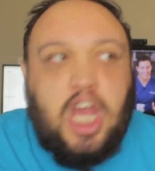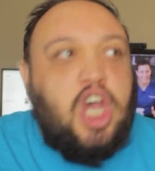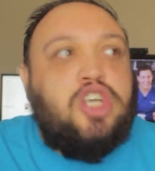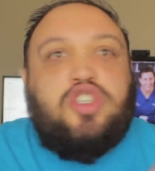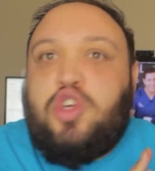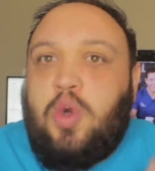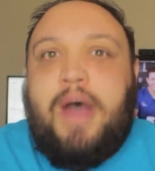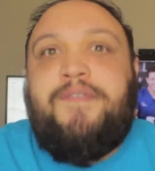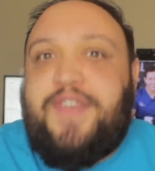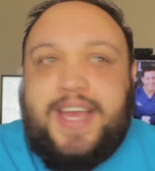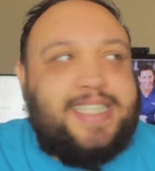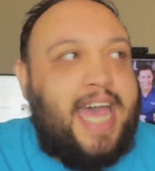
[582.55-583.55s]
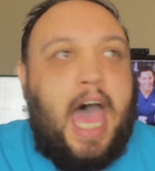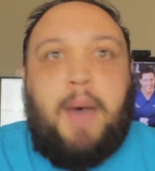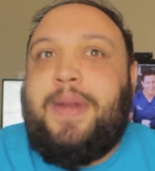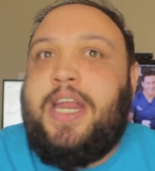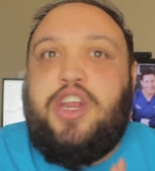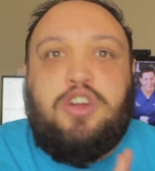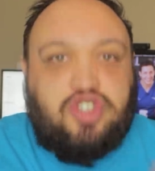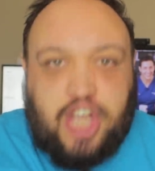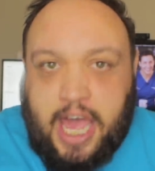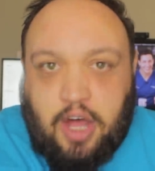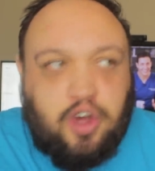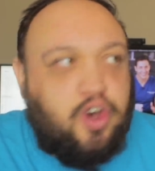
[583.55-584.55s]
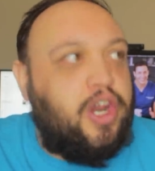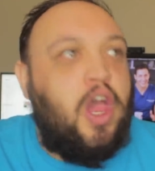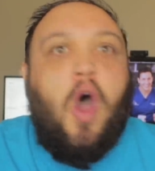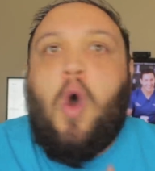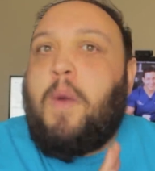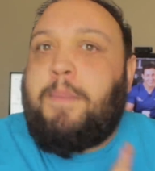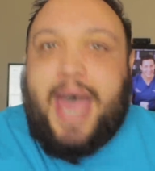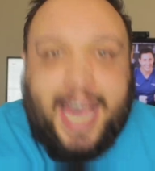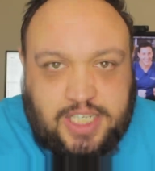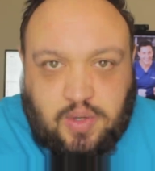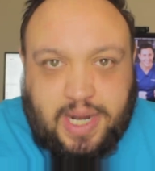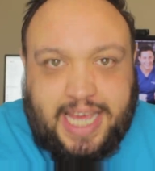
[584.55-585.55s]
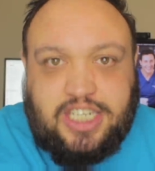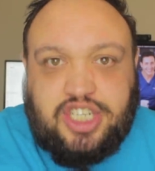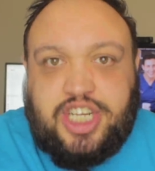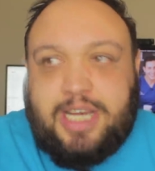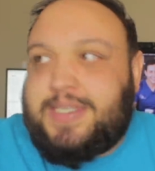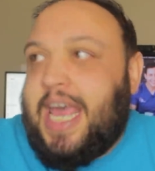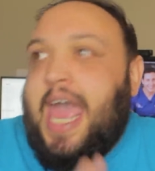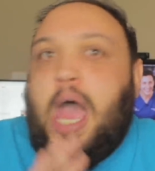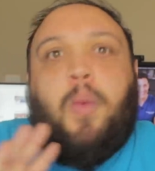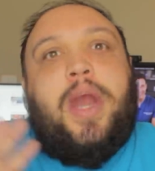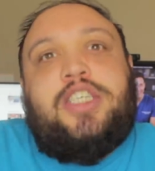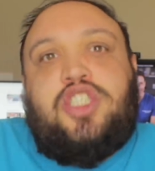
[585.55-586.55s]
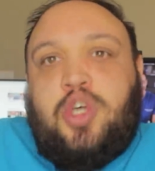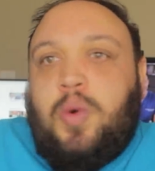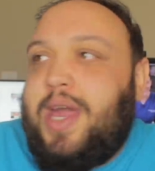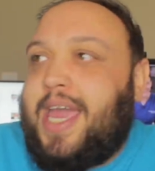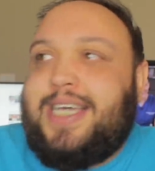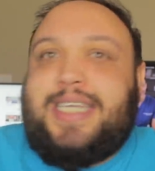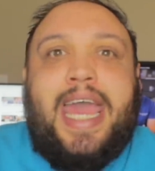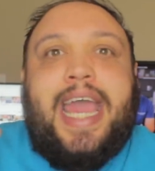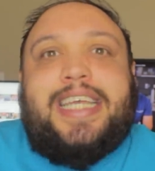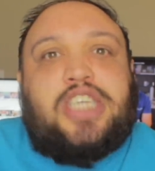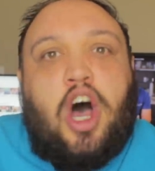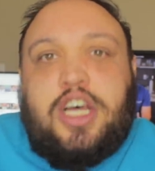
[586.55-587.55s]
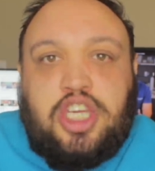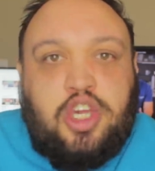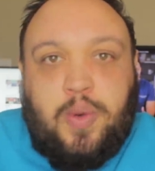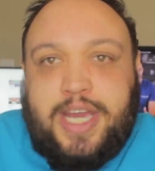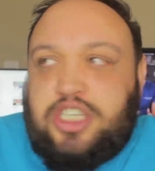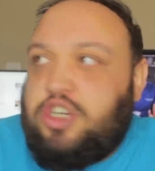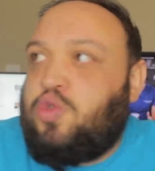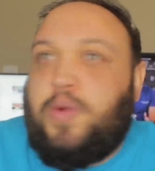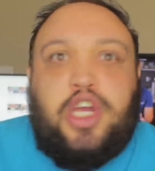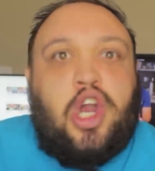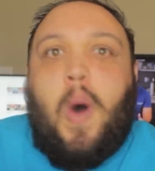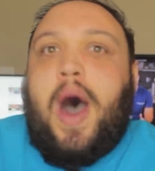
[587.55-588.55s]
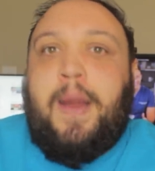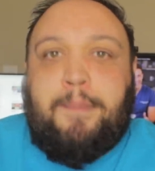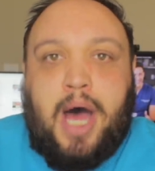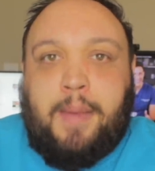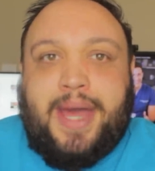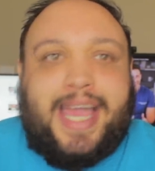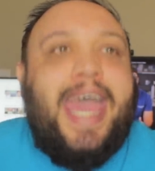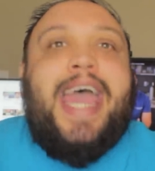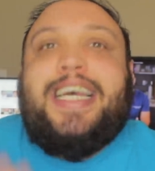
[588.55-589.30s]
So you have things that happened in your childhood or past relationships, and what it's doing is, it's causing you issues when you go out in public,